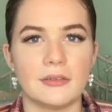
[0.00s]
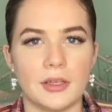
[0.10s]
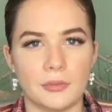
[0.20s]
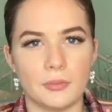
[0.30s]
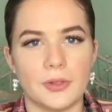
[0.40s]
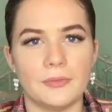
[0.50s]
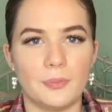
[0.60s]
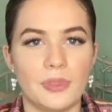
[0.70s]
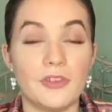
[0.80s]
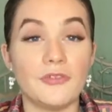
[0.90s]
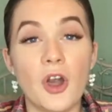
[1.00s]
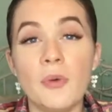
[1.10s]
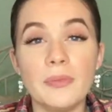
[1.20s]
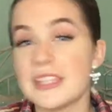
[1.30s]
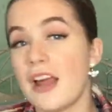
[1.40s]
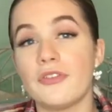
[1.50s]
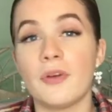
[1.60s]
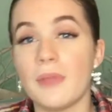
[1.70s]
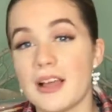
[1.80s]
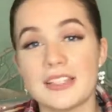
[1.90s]
like the foam
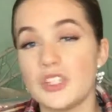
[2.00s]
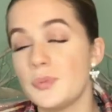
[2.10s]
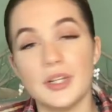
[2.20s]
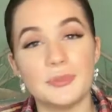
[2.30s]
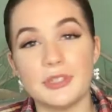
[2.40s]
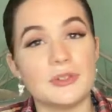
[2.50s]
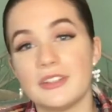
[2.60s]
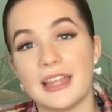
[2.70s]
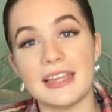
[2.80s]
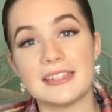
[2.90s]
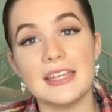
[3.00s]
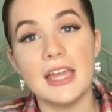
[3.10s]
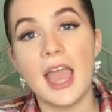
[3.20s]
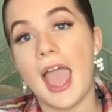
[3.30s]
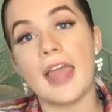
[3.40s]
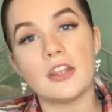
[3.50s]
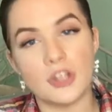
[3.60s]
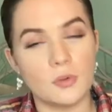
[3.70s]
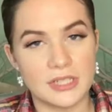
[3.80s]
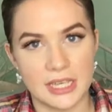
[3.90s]
styrofoam blocks that you put between your legs and
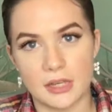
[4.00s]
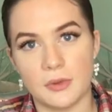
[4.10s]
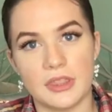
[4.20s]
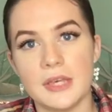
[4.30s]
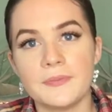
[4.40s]
don't kick with.